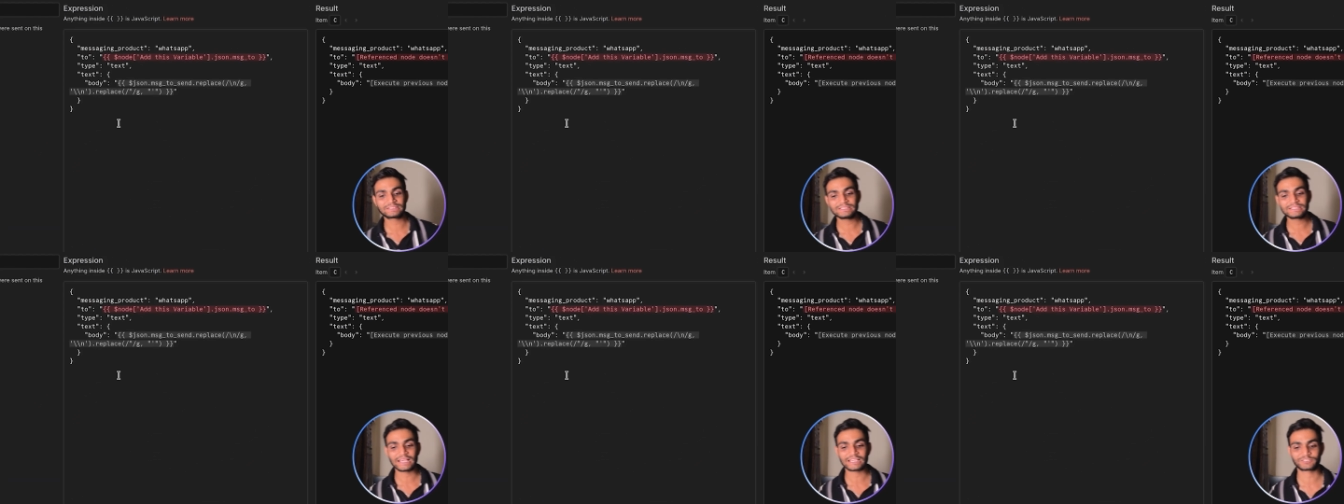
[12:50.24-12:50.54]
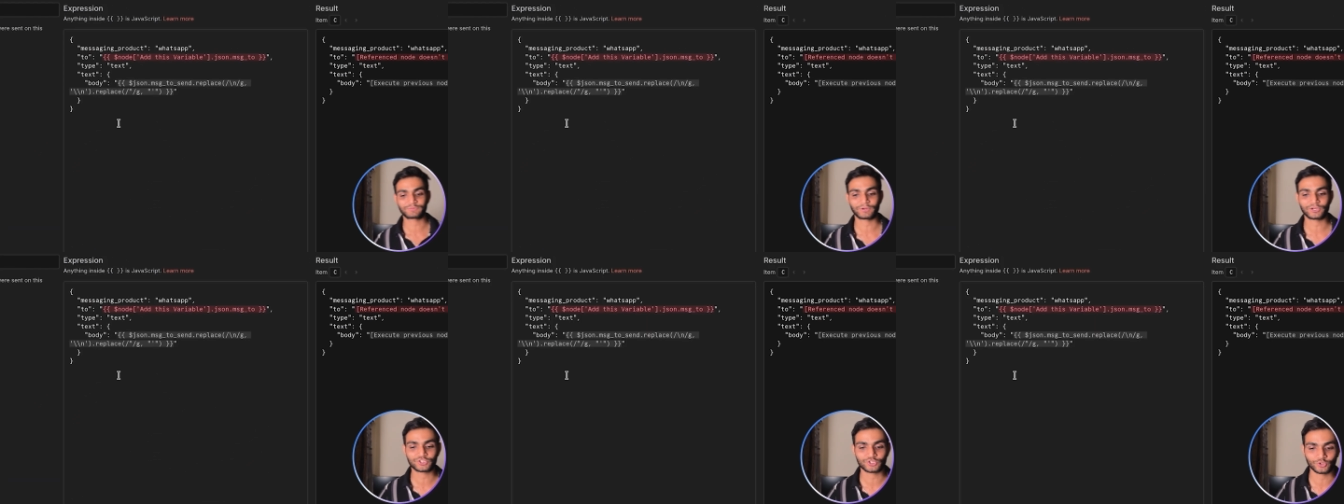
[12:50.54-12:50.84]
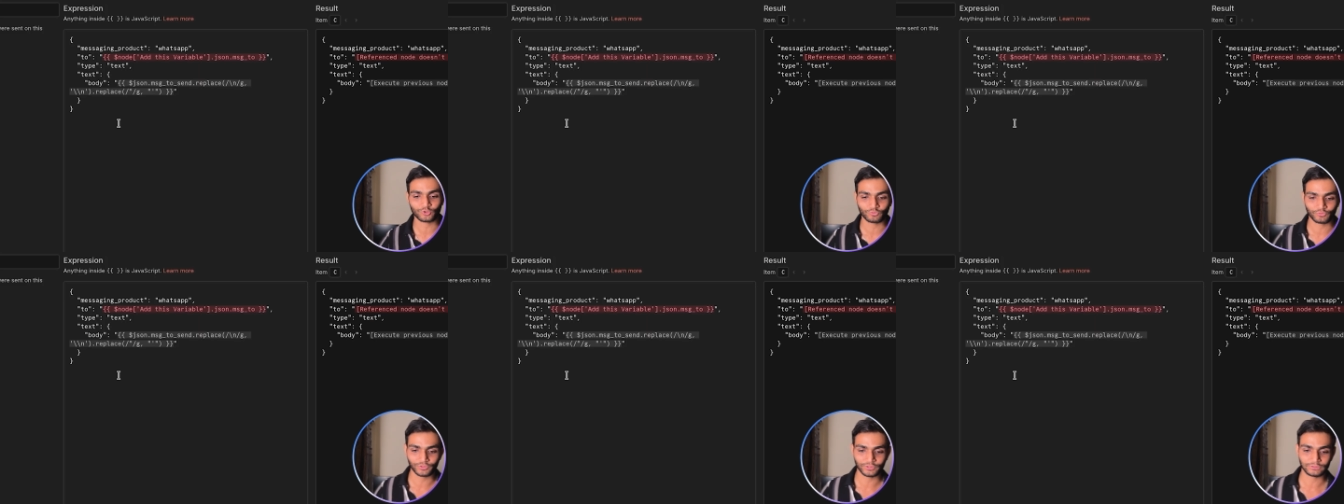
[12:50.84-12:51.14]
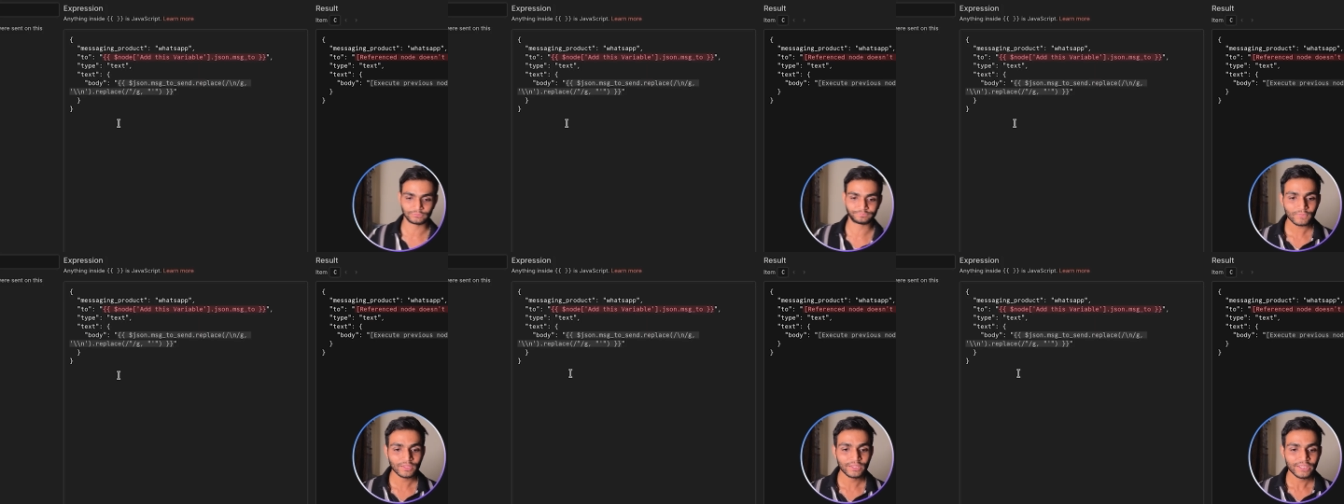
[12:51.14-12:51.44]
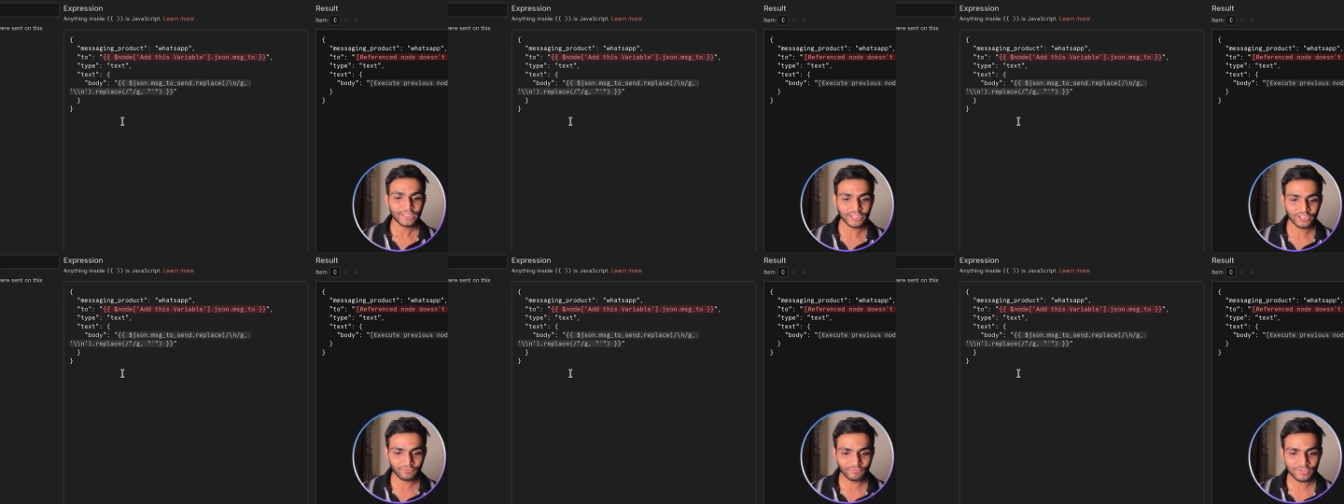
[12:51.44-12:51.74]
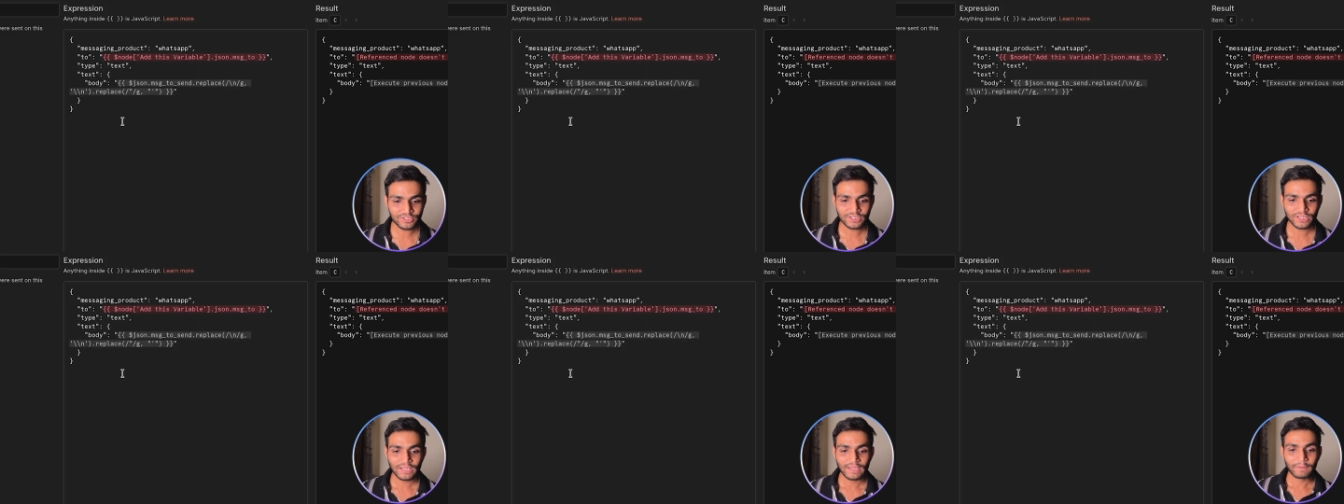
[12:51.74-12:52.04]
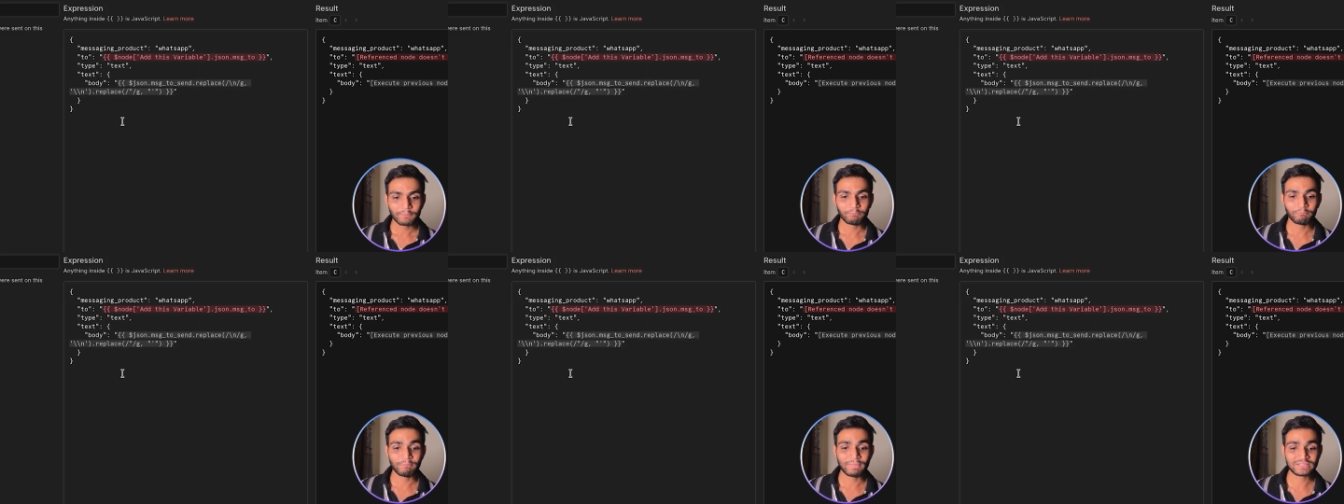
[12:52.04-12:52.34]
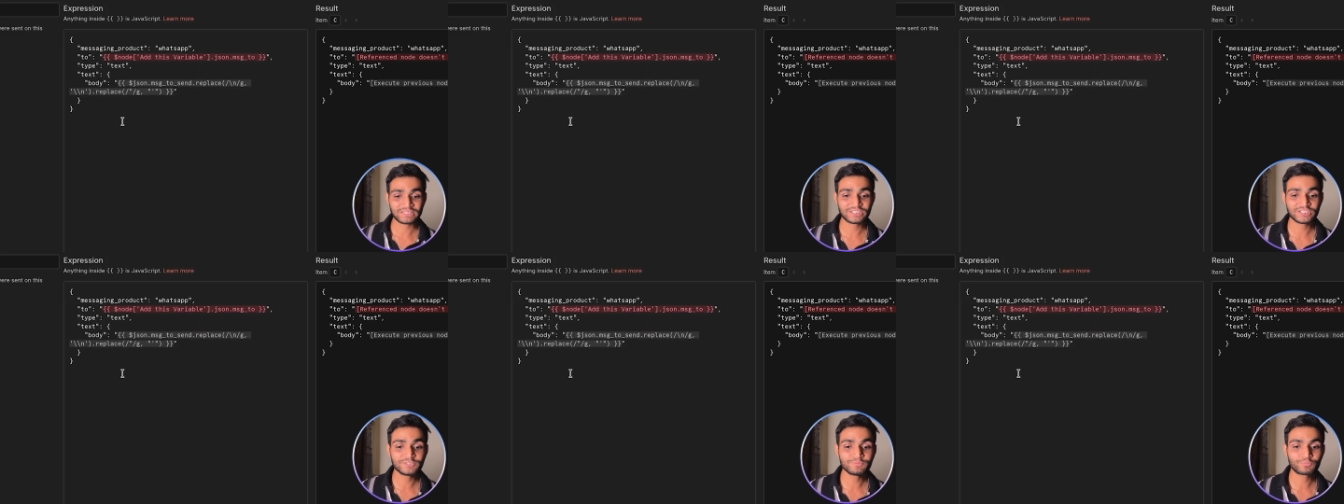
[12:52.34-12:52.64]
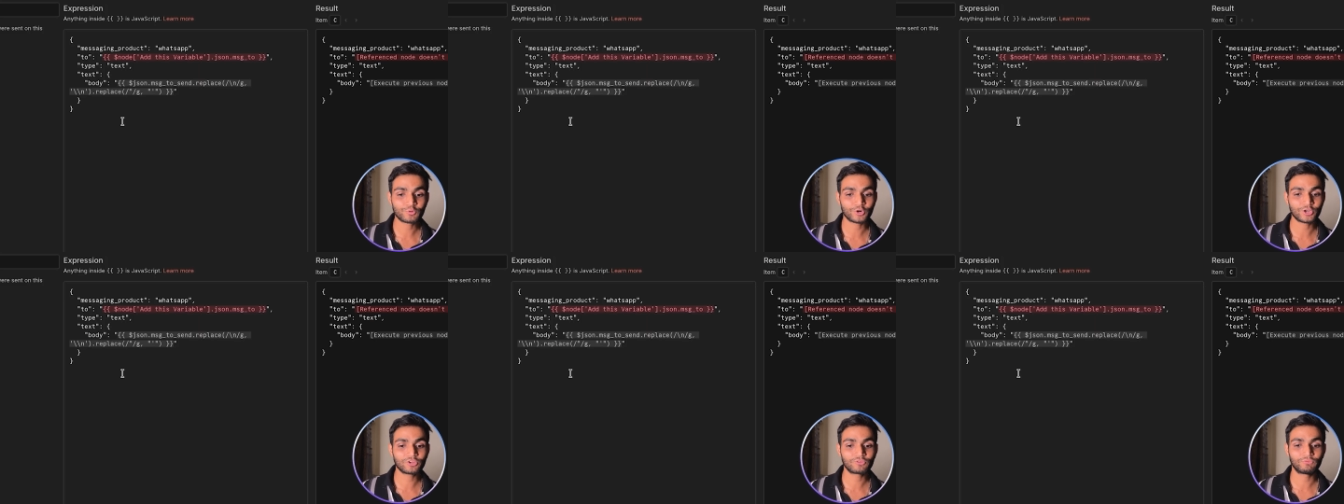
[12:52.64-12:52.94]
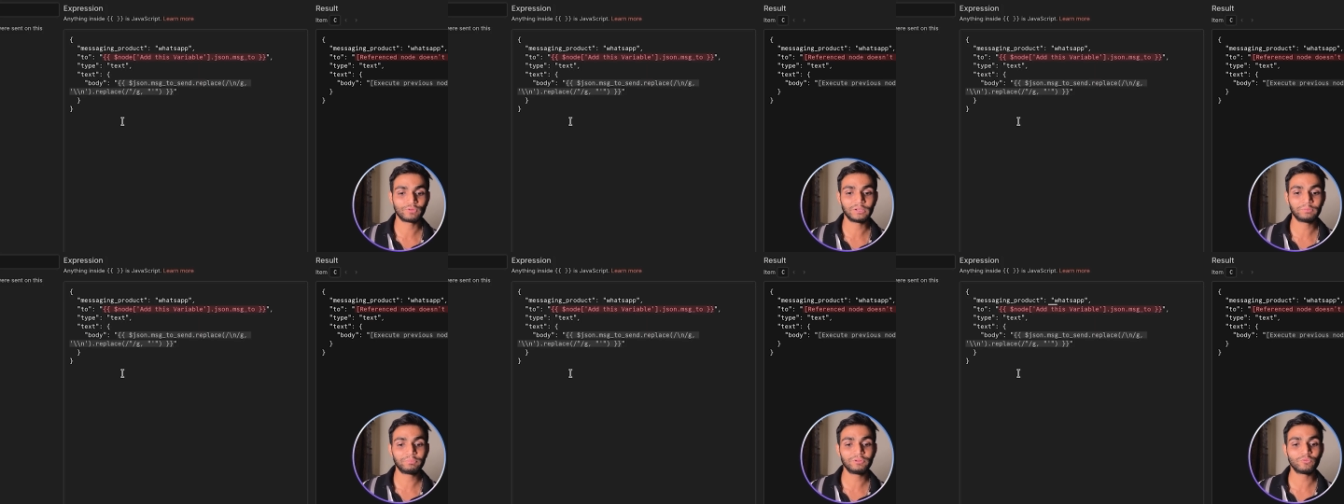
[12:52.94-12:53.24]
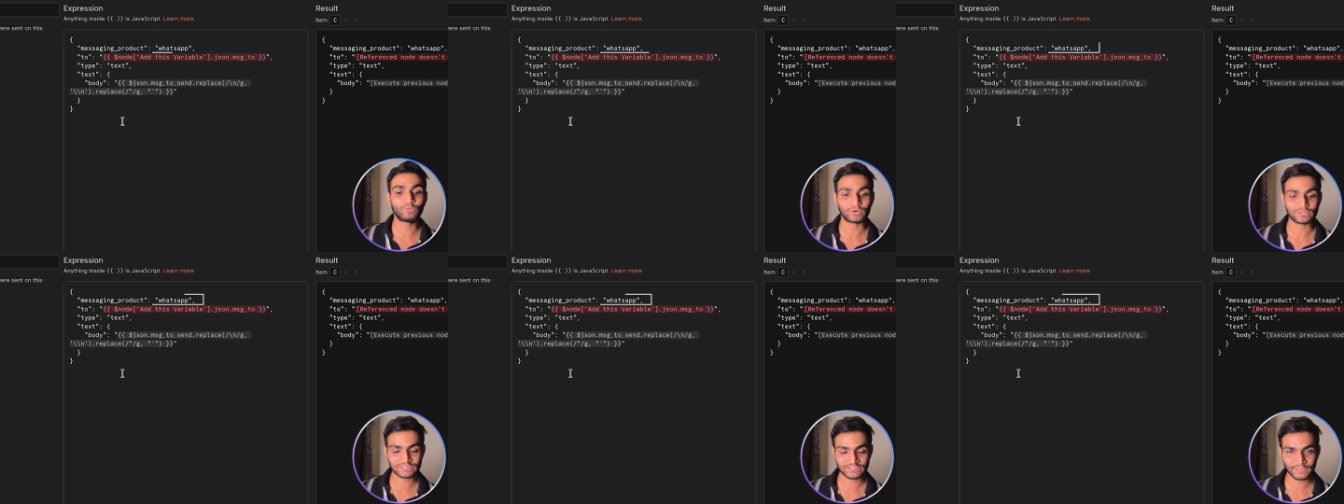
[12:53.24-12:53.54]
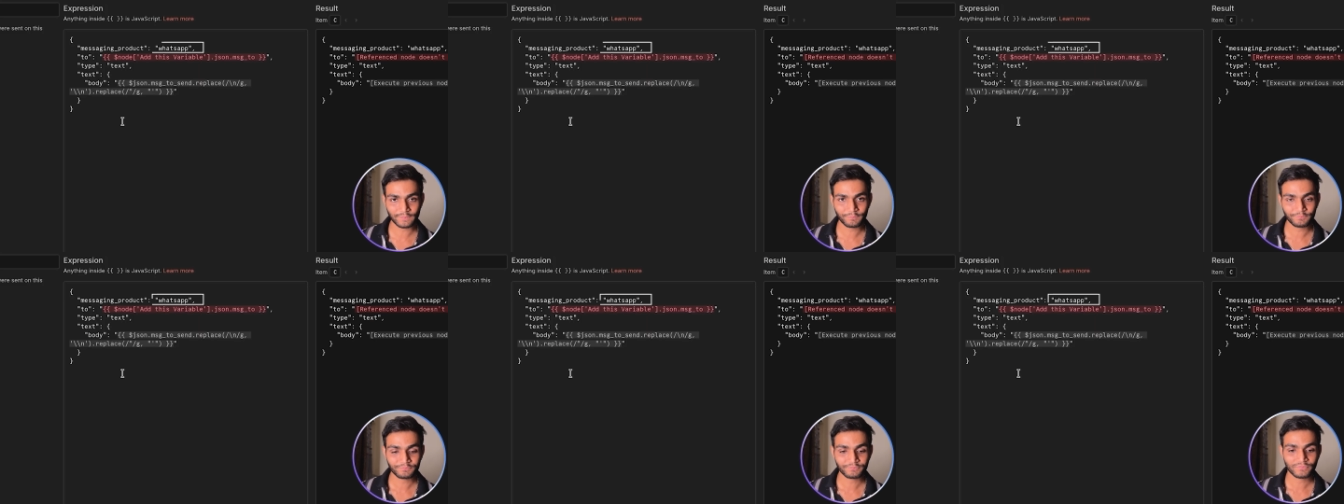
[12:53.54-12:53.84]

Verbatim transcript: this expression over here in which messaging product will be whatsapp